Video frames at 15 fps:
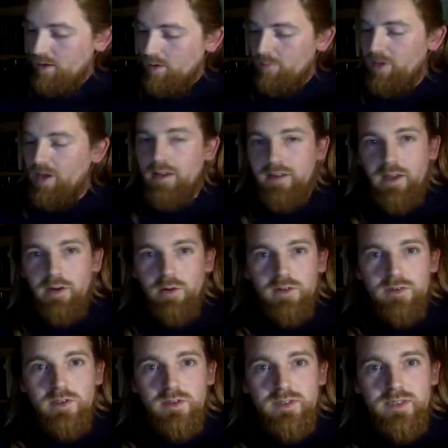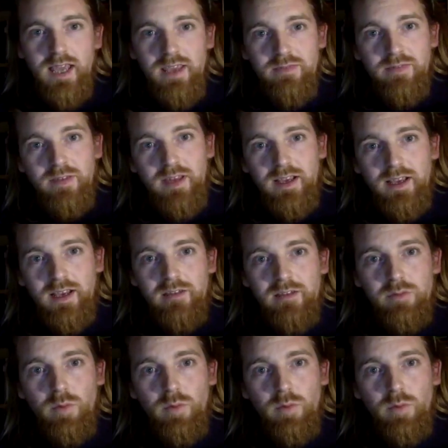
but they're also safe and they're kind of